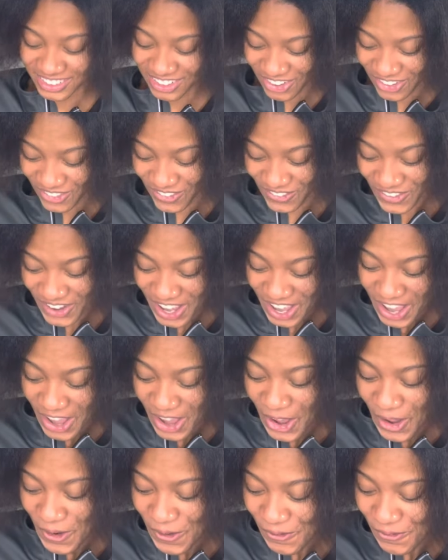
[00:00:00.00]
So
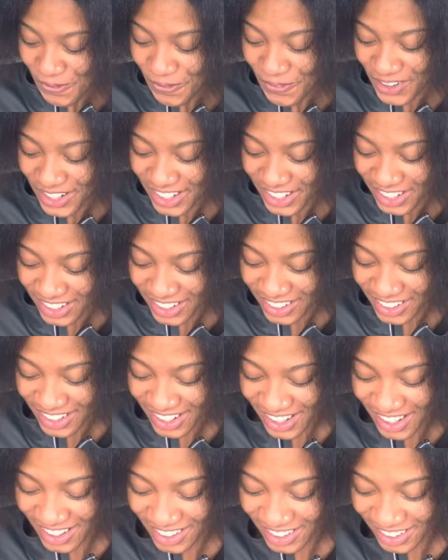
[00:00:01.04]
what
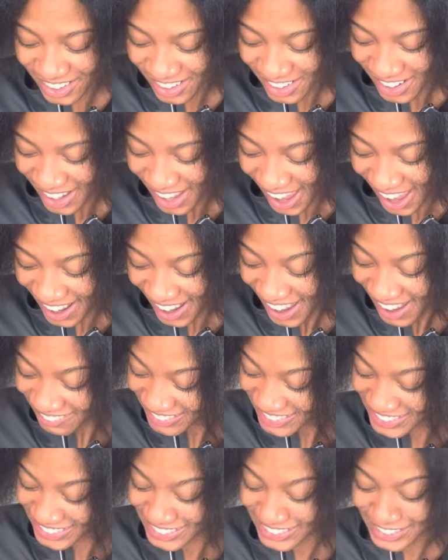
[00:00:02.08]
I
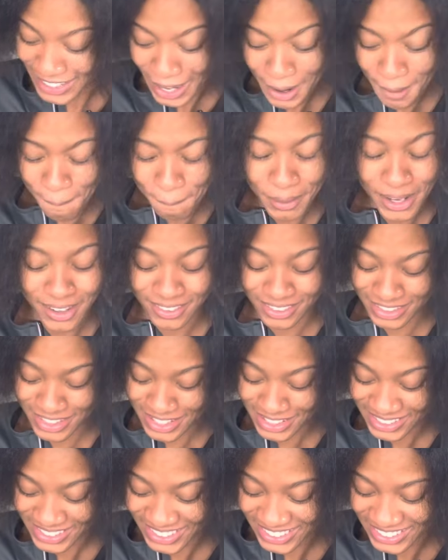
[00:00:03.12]
have to say about
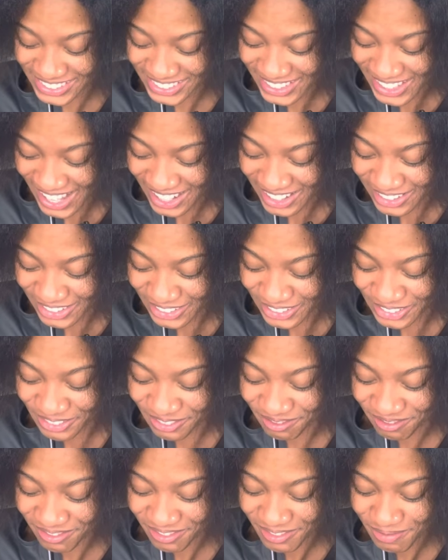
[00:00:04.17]
this is that
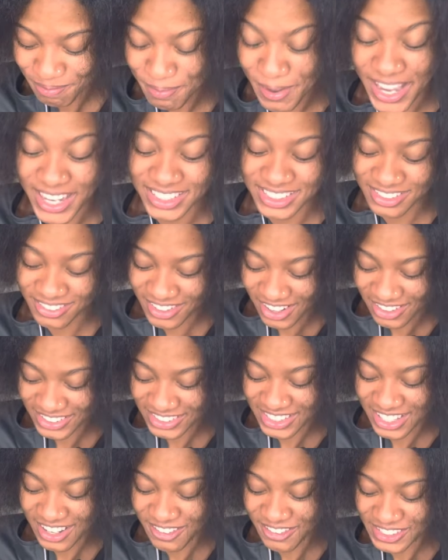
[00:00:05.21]
um back to what I was
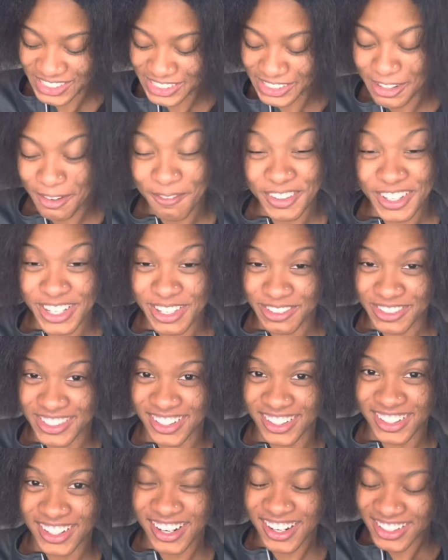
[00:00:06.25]
saying with some gifts
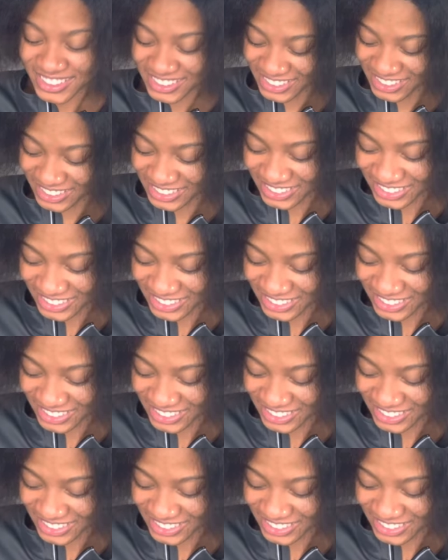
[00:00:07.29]
are curses.